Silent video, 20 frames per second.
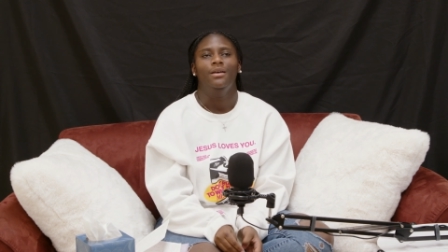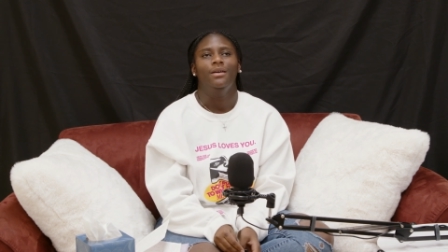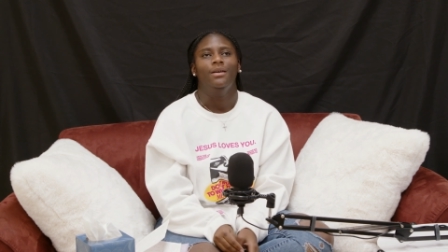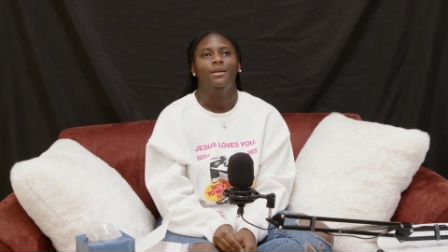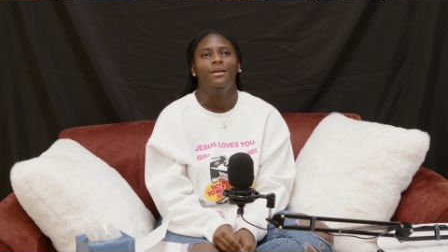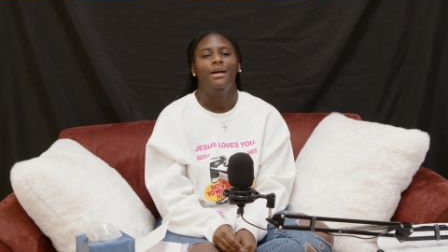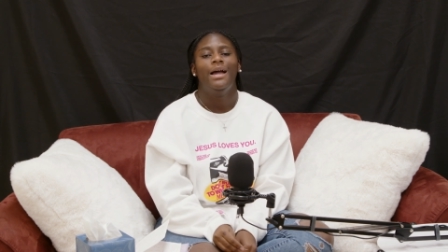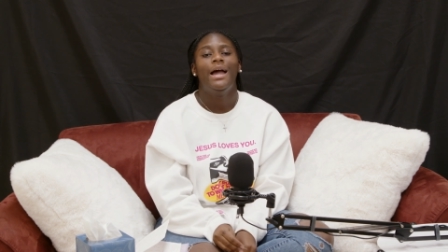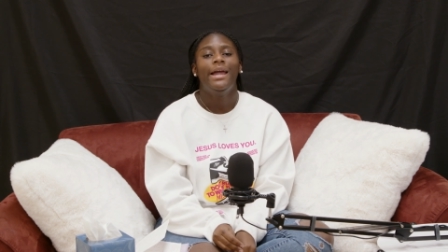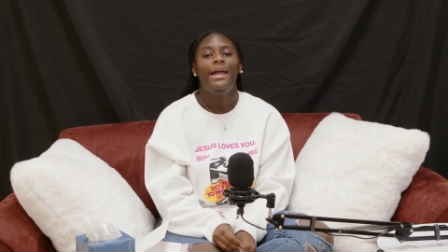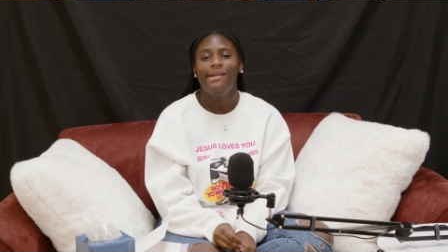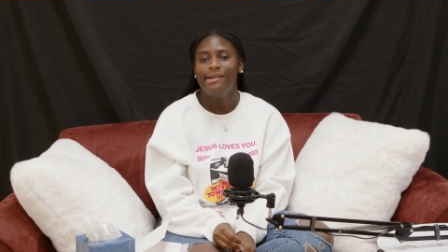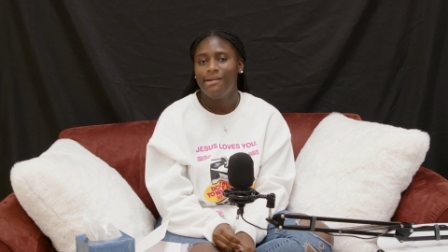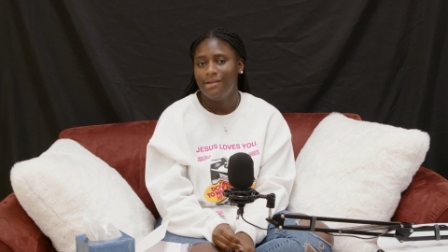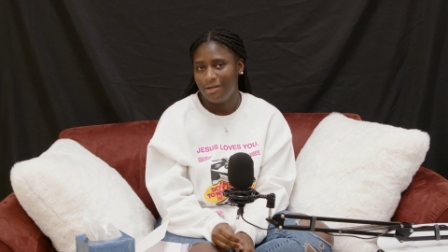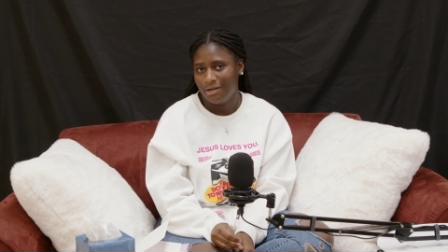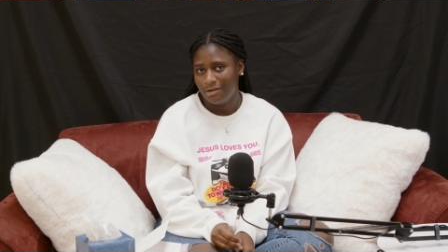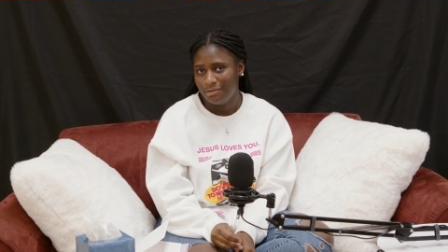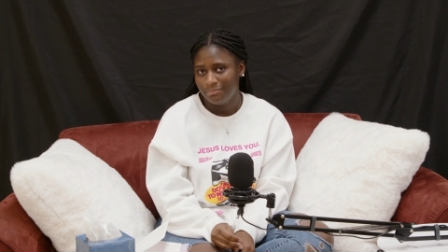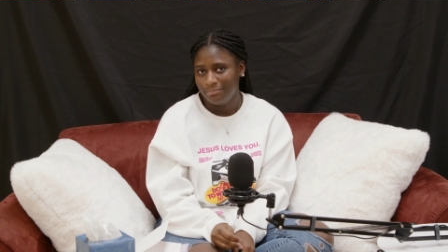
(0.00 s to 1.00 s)
I needed
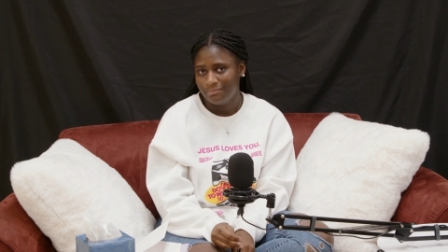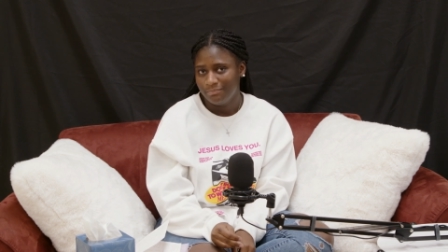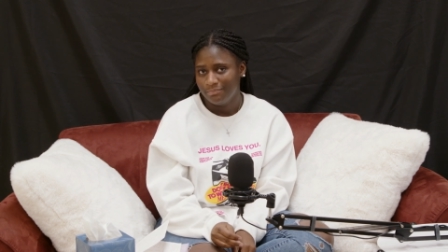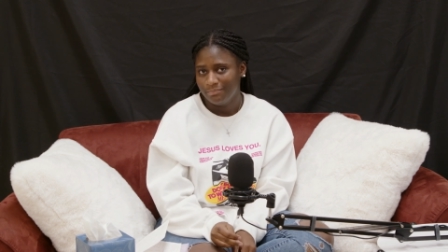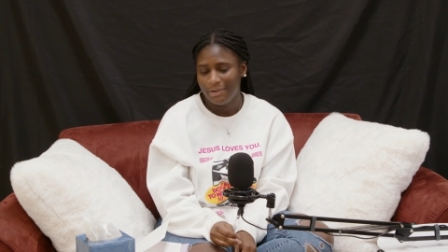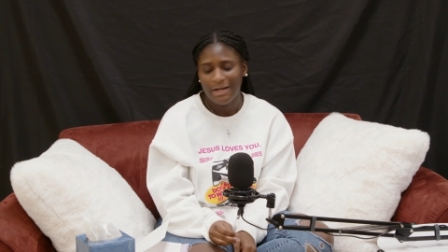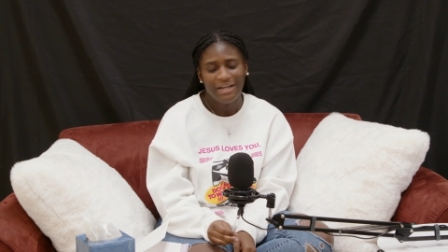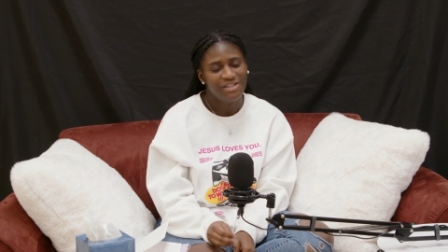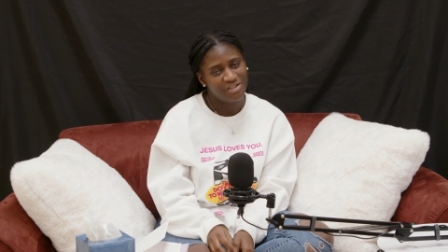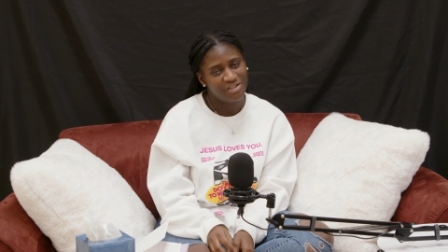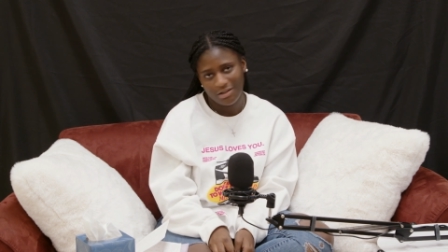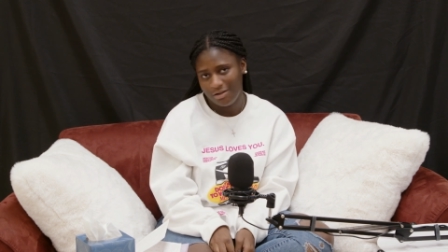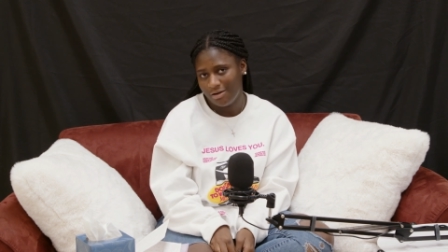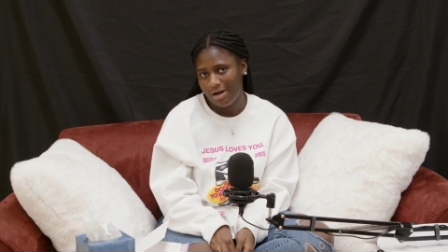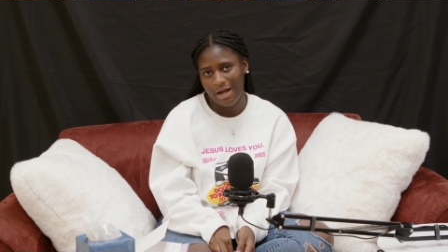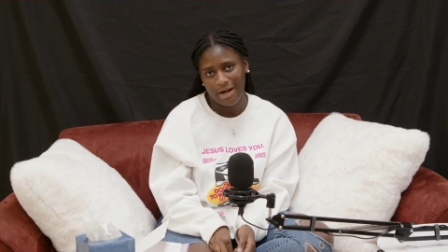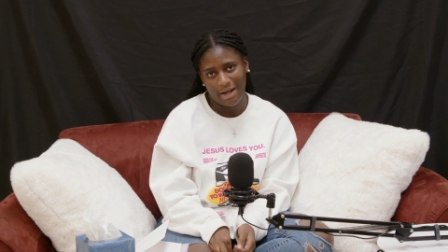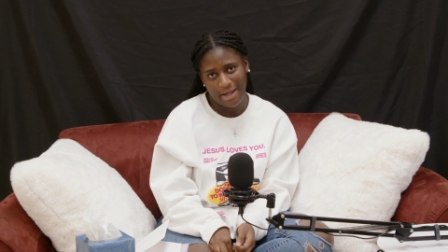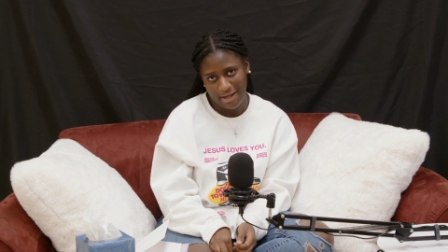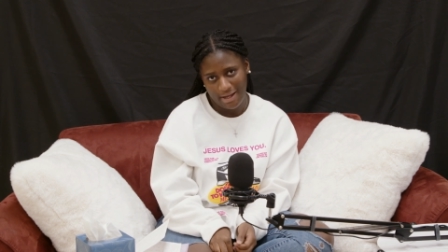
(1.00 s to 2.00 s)
help, but I just didn't know how
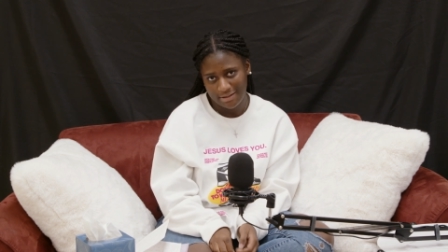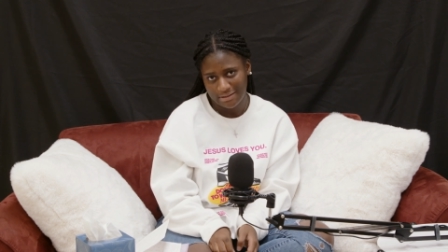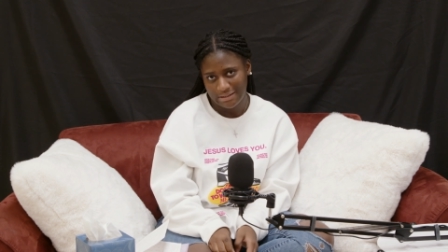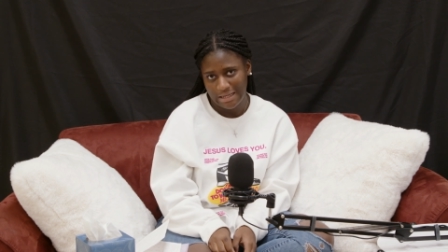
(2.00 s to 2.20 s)
to ask.